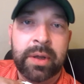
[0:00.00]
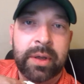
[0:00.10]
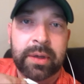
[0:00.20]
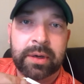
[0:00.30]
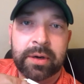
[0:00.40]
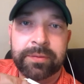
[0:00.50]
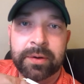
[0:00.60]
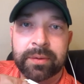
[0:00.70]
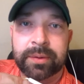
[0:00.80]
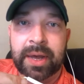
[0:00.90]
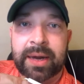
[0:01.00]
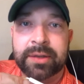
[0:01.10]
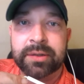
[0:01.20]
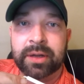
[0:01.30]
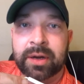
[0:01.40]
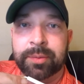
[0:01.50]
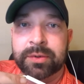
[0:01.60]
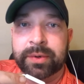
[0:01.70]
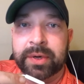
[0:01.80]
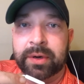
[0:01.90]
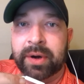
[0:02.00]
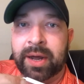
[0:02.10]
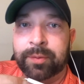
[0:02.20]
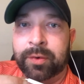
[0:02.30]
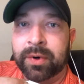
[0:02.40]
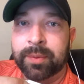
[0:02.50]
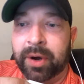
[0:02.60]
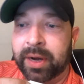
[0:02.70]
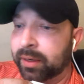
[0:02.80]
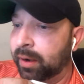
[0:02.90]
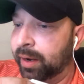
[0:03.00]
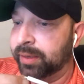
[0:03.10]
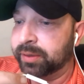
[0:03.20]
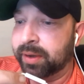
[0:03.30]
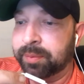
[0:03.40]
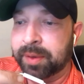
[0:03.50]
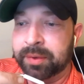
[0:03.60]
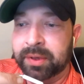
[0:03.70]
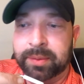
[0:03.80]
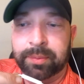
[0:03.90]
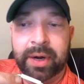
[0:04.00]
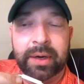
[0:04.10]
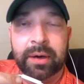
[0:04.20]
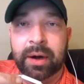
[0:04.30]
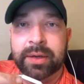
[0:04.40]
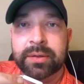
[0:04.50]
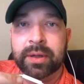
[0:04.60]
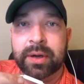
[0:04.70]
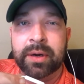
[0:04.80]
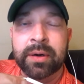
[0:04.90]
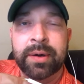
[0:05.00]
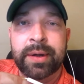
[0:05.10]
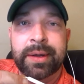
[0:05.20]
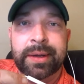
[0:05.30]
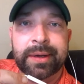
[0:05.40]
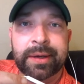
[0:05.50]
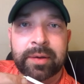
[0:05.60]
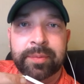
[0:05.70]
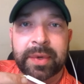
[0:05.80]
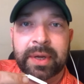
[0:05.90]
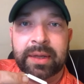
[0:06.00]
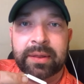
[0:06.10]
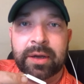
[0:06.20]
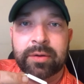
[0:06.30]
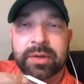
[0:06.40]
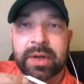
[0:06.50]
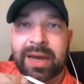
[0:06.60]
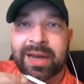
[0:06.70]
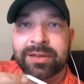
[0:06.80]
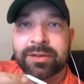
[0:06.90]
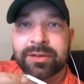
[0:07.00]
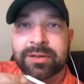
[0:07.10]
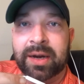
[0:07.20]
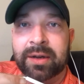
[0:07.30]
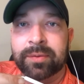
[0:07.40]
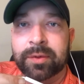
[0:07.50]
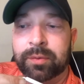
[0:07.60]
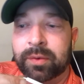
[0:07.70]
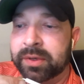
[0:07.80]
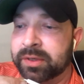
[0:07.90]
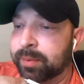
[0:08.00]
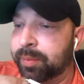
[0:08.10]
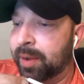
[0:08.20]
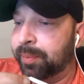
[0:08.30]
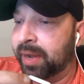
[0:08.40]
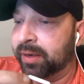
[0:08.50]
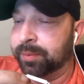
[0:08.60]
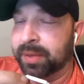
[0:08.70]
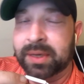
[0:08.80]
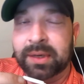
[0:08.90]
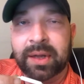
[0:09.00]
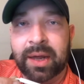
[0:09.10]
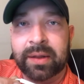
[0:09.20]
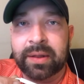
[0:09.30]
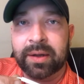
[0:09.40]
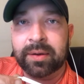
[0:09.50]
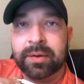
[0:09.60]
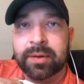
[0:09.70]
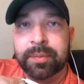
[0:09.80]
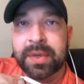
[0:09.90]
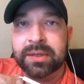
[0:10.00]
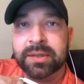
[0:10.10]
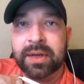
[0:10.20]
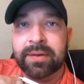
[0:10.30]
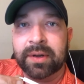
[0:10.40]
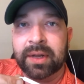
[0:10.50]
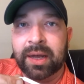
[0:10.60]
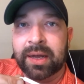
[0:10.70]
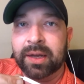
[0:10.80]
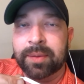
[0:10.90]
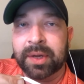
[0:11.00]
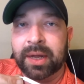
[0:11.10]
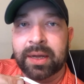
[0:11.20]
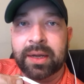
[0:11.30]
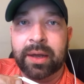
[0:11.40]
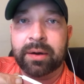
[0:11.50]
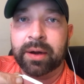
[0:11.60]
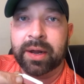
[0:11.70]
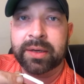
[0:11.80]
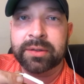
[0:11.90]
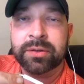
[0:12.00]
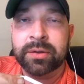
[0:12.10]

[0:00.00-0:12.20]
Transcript: if you're kind of stuck between a Ryan Moore and a Brandon Grace, I'd maybe lean Brandon Grace there. And those guys are kind of the ones that pop out to me in kind of that mid 7K up to 8K range.